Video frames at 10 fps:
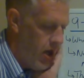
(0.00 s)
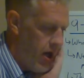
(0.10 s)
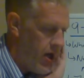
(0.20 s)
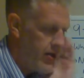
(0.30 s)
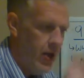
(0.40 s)

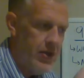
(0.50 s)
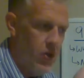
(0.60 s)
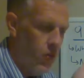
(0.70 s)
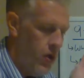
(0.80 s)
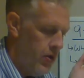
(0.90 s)
Uh, he's
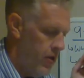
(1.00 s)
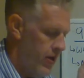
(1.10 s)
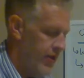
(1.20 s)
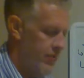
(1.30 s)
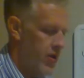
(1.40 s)
also well known,
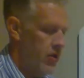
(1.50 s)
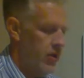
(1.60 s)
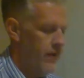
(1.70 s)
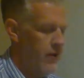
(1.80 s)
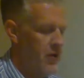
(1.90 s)
as I
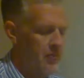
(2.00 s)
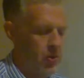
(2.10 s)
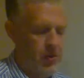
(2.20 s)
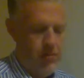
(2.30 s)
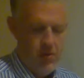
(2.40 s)
mentioned, the first
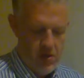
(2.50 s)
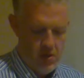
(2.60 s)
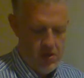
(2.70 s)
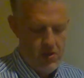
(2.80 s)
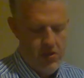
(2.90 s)
bullet
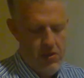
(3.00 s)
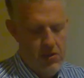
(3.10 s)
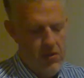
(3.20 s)
point on the